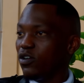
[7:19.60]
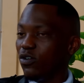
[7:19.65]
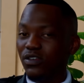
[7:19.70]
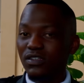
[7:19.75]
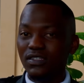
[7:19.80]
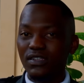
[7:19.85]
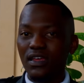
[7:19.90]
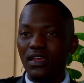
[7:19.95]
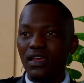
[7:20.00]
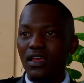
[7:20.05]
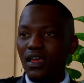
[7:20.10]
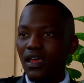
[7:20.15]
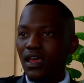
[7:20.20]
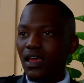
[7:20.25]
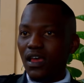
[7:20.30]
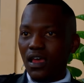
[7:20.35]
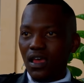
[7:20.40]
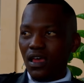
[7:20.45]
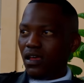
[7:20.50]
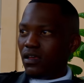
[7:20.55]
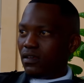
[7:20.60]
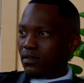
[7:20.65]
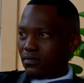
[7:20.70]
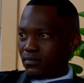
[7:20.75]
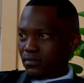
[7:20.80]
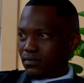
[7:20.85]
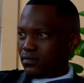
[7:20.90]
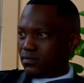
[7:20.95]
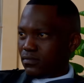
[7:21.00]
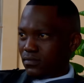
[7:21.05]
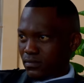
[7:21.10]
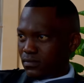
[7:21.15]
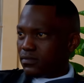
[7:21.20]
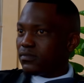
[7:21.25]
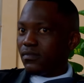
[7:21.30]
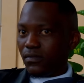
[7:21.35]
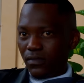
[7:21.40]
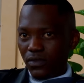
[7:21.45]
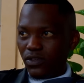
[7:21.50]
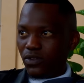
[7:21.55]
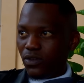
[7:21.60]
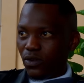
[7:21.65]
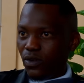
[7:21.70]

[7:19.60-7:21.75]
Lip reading: Because you were so consumed by the social media.